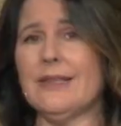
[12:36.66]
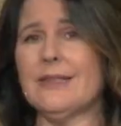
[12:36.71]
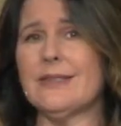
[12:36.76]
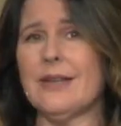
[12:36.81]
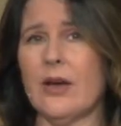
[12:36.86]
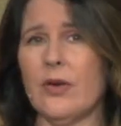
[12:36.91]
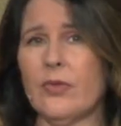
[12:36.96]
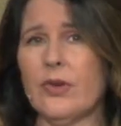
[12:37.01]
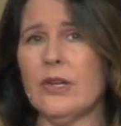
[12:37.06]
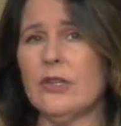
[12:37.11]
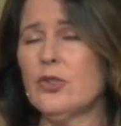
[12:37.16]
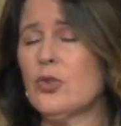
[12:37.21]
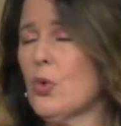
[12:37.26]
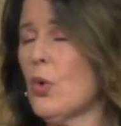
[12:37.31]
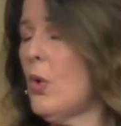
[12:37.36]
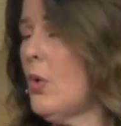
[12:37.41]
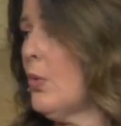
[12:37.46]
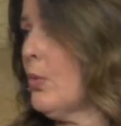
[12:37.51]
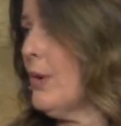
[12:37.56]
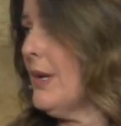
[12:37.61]
self
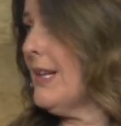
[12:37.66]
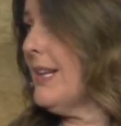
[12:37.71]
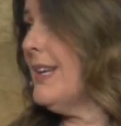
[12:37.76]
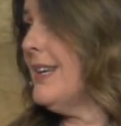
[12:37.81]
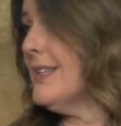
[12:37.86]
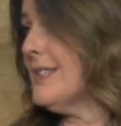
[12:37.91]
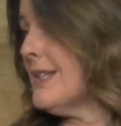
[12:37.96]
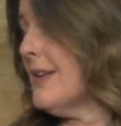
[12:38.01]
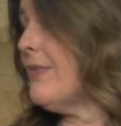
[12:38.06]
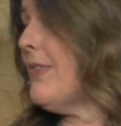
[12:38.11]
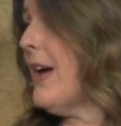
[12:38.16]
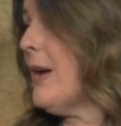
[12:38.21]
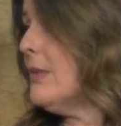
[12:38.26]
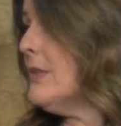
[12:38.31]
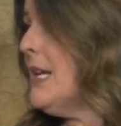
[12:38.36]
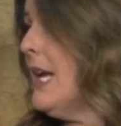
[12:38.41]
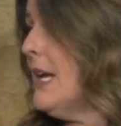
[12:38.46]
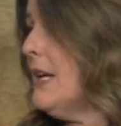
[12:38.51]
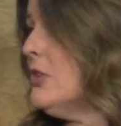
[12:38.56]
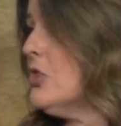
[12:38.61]
control really is the
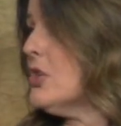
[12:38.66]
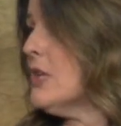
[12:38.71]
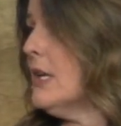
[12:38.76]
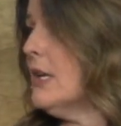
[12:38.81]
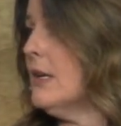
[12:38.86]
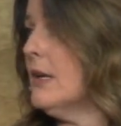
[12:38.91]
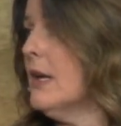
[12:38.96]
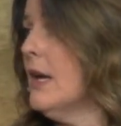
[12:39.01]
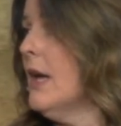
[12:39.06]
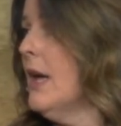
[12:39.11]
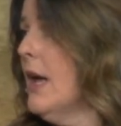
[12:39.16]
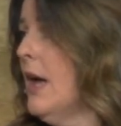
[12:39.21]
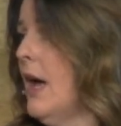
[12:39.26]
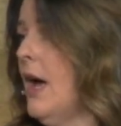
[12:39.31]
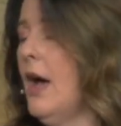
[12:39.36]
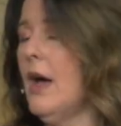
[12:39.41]
foundation yeah.